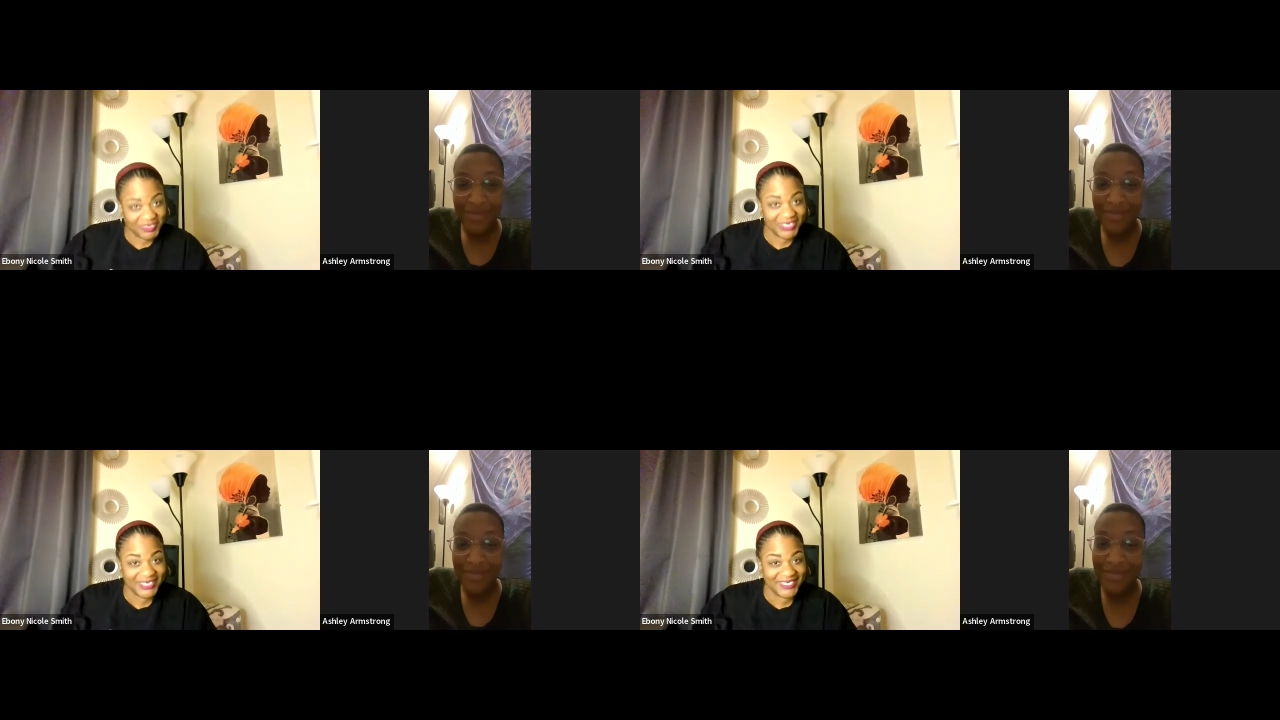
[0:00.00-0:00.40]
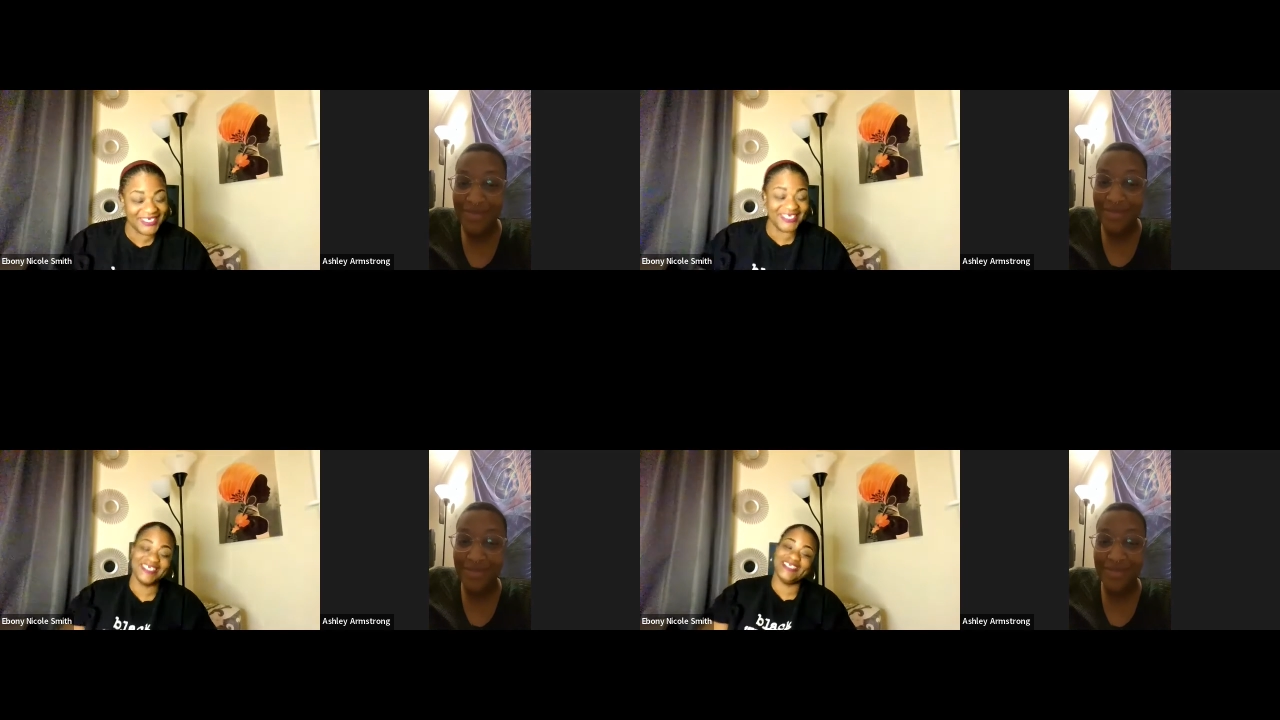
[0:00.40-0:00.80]

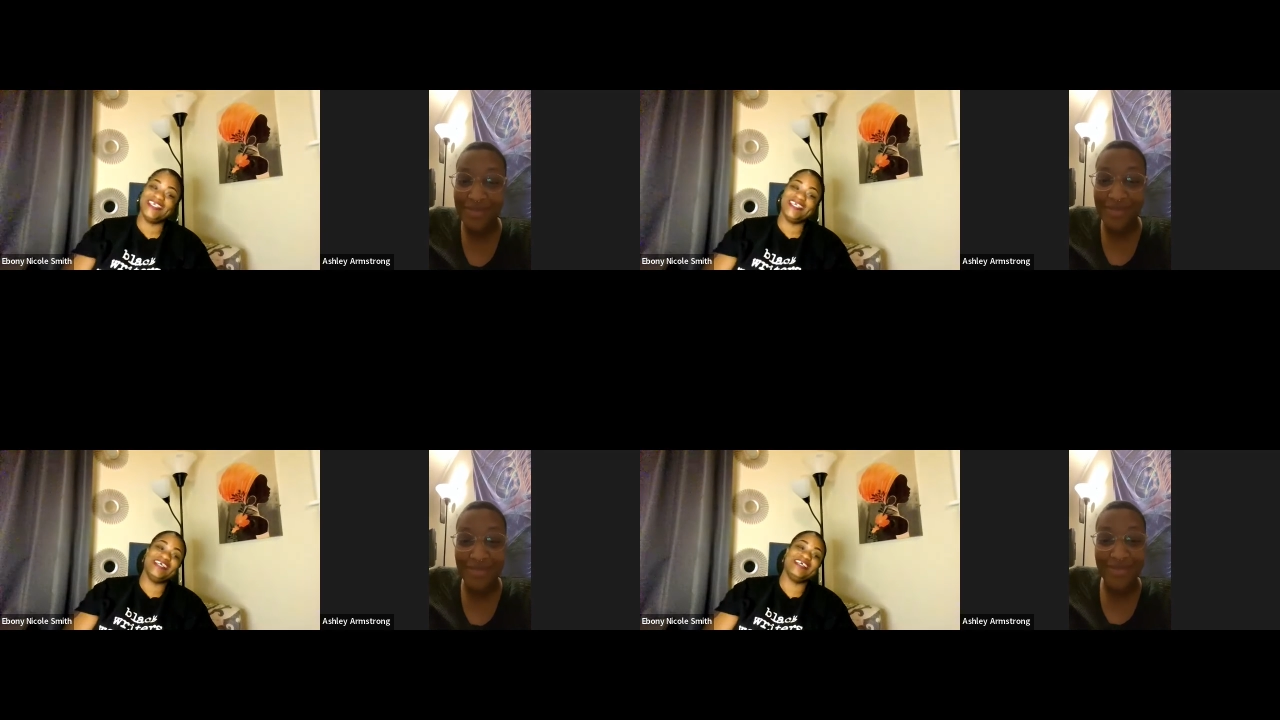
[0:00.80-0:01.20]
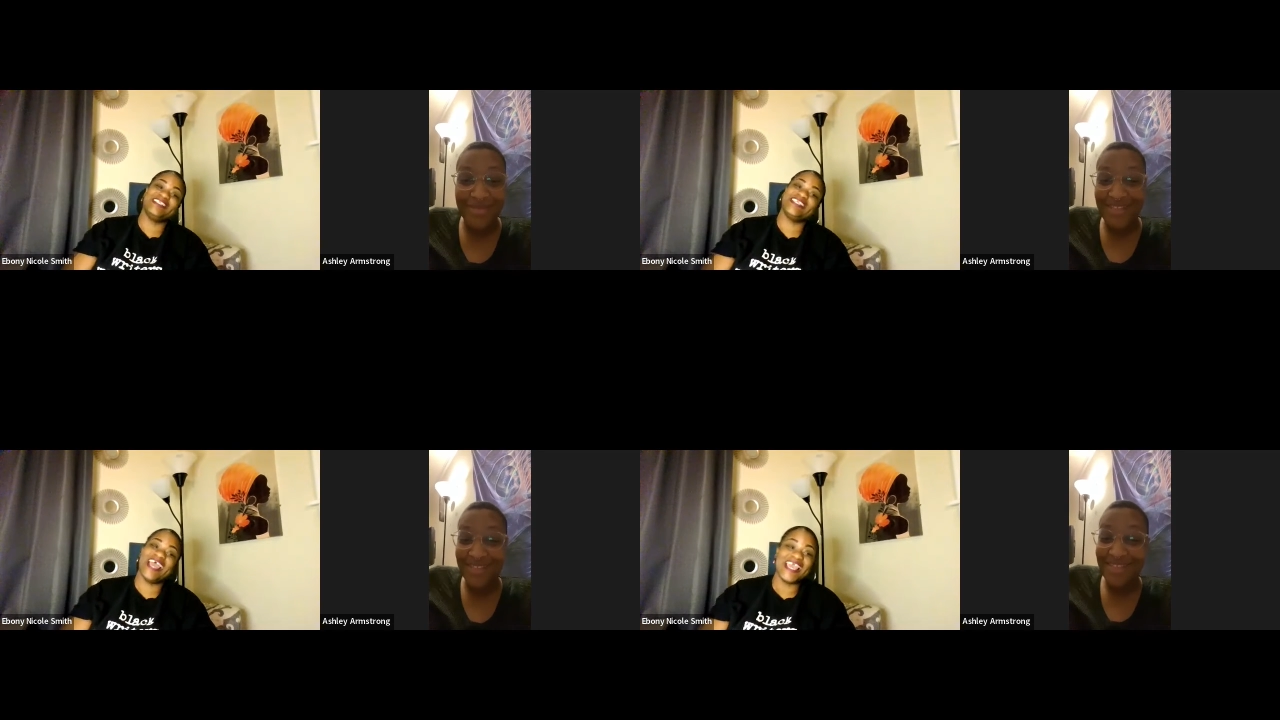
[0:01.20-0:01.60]

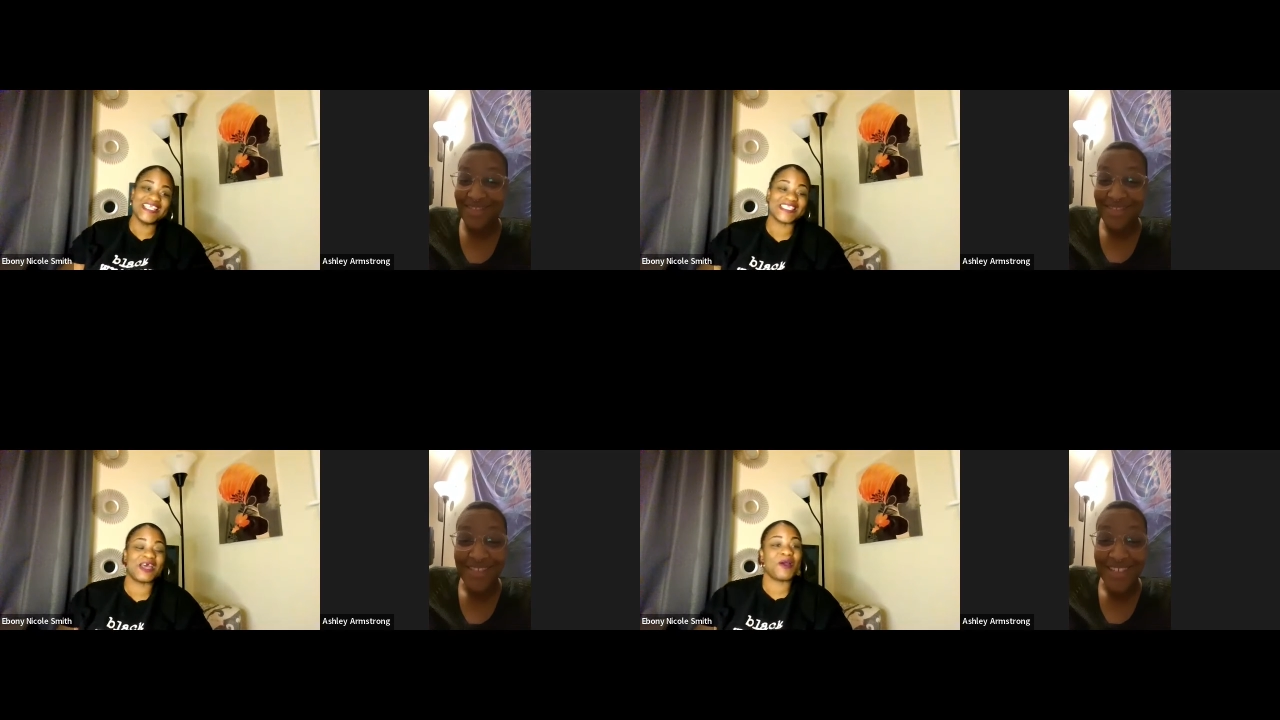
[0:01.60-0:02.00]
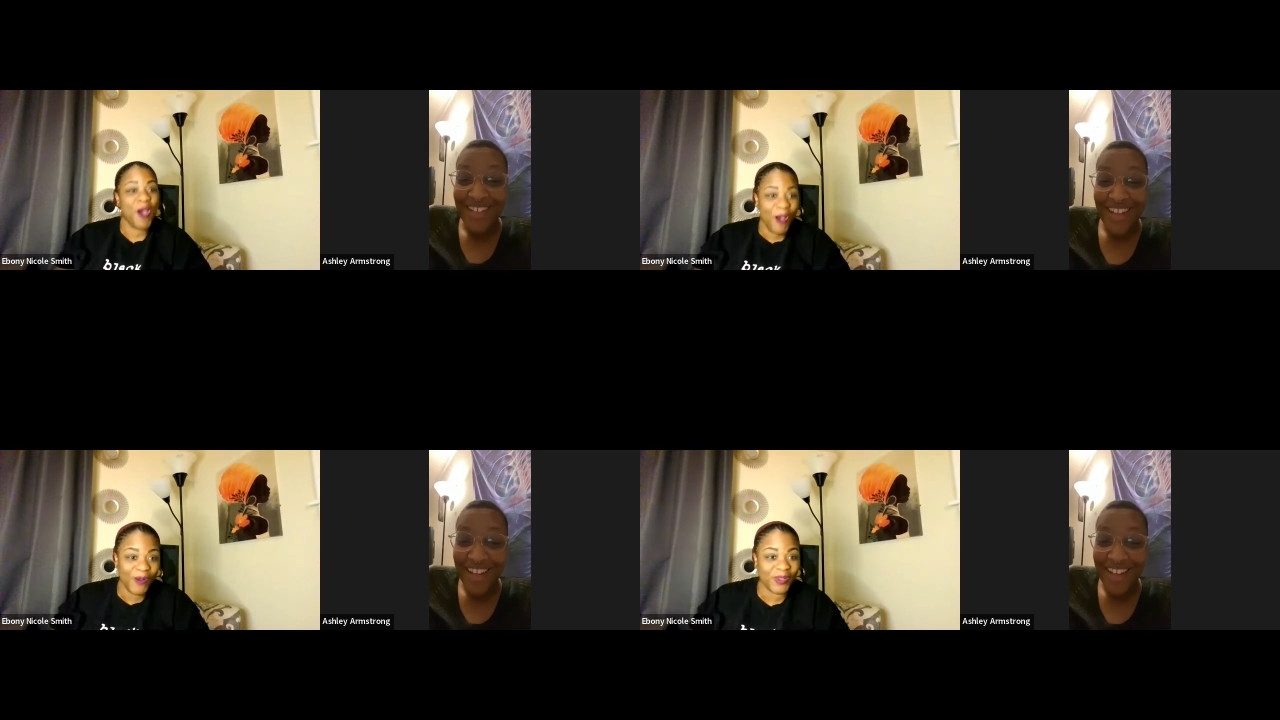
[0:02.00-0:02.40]
Speaker 1: that is the
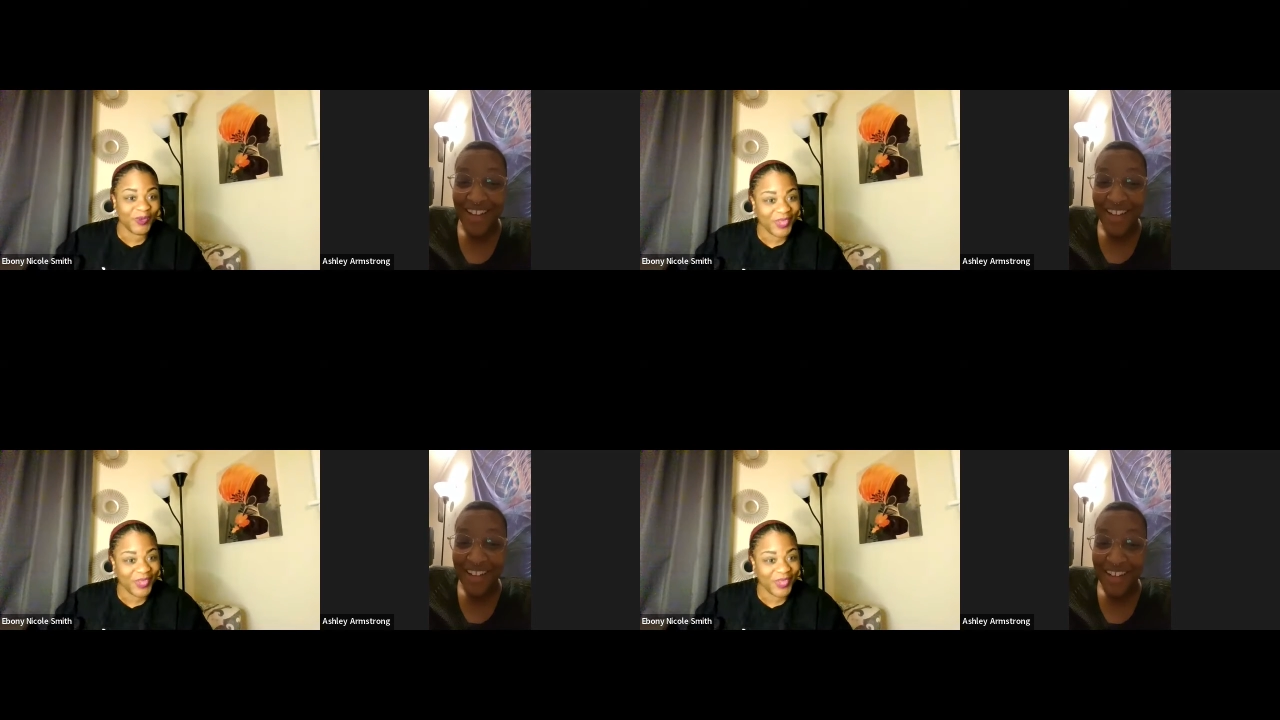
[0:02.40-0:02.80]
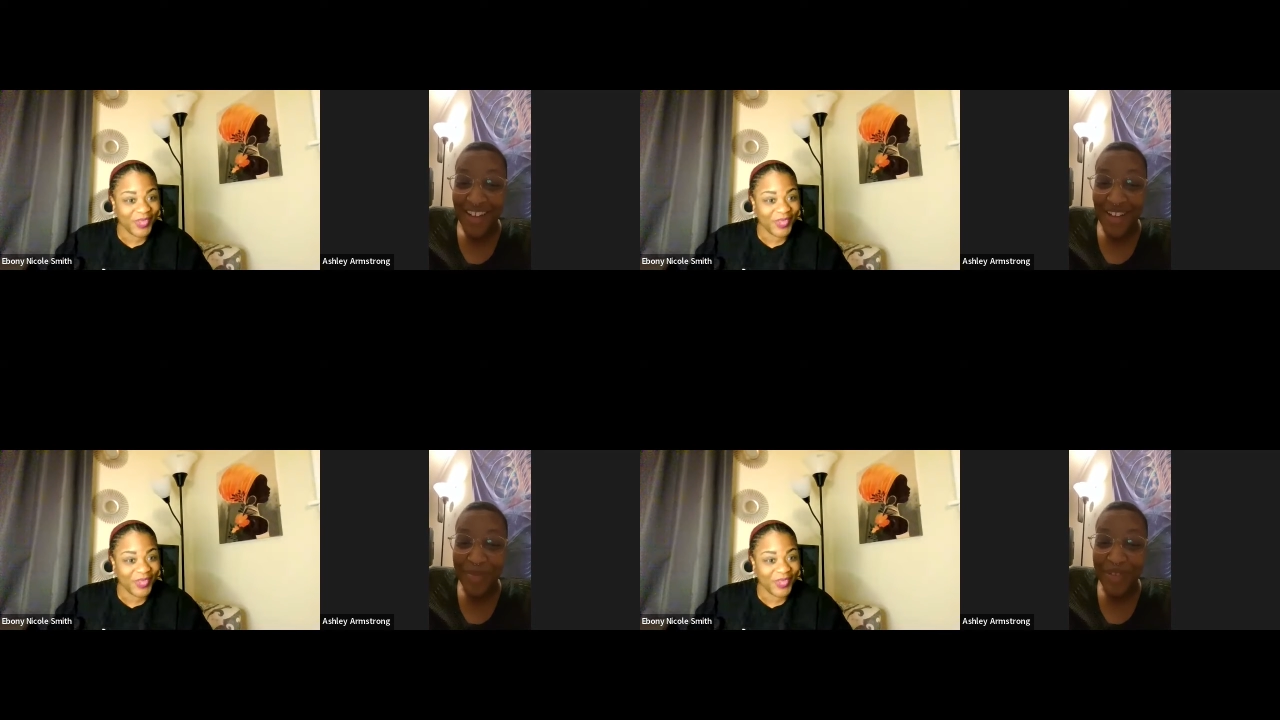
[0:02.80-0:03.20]
goal. Okay?
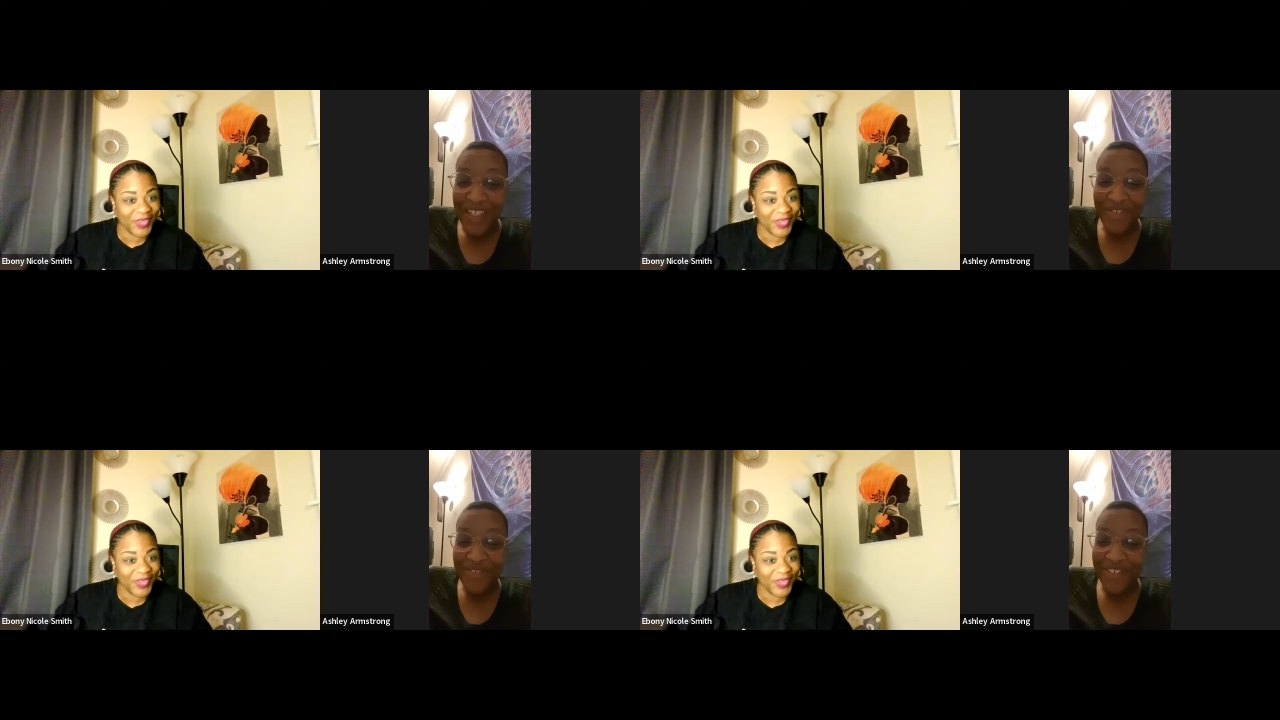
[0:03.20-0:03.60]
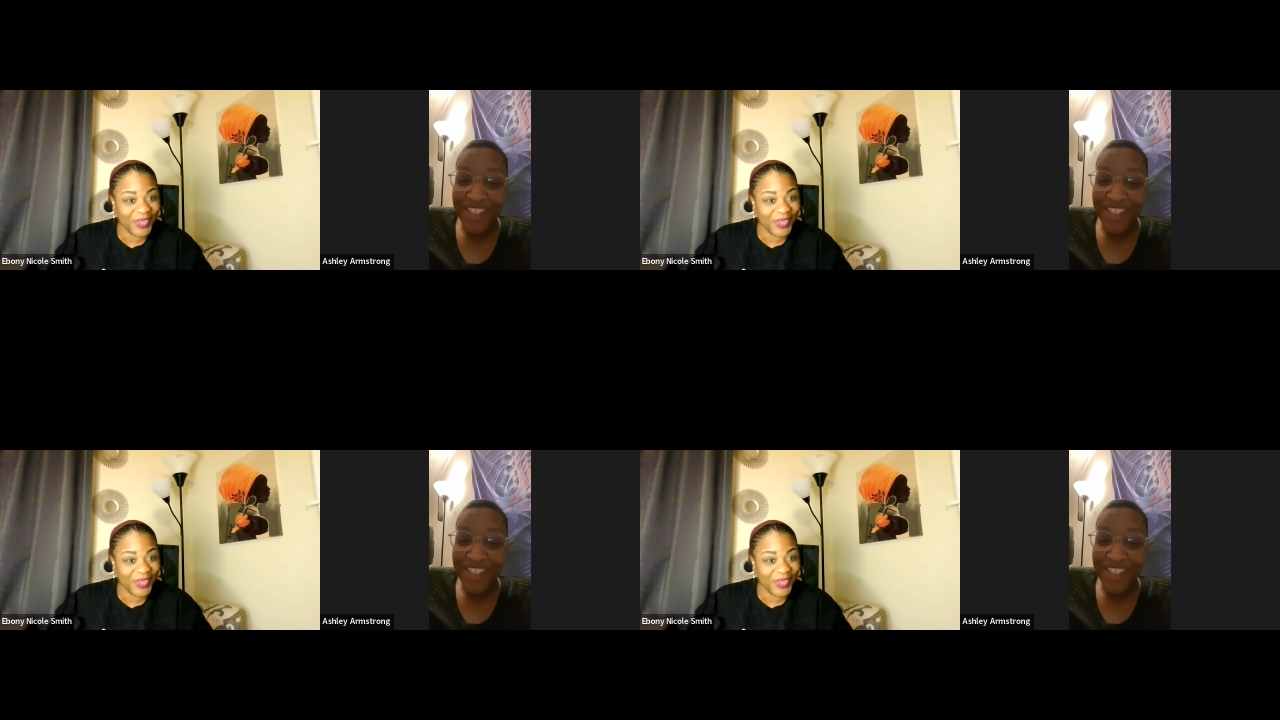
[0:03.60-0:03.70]
Speaker 2: I'm here for